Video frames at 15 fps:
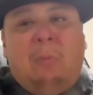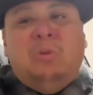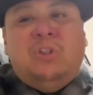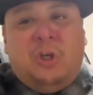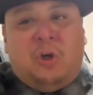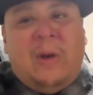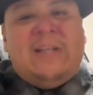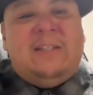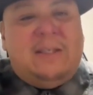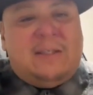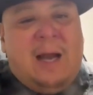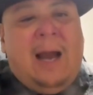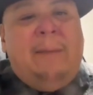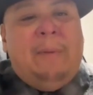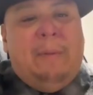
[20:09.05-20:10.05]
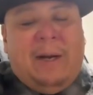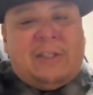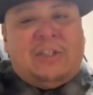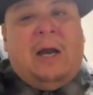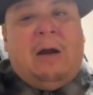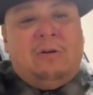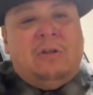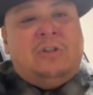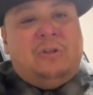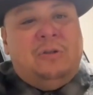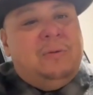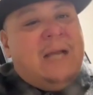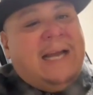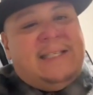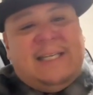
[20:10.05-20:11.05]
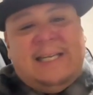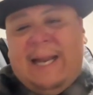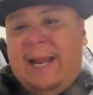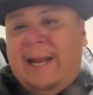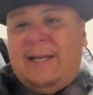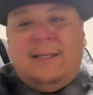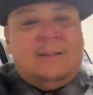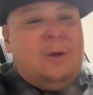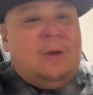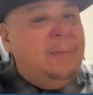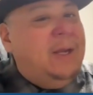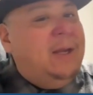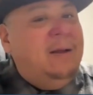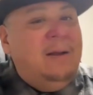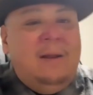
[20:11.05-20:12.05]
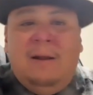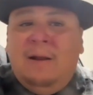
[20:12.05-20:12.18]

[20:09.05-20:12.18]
it was a crazy time in my childhood too. 1980s, homie.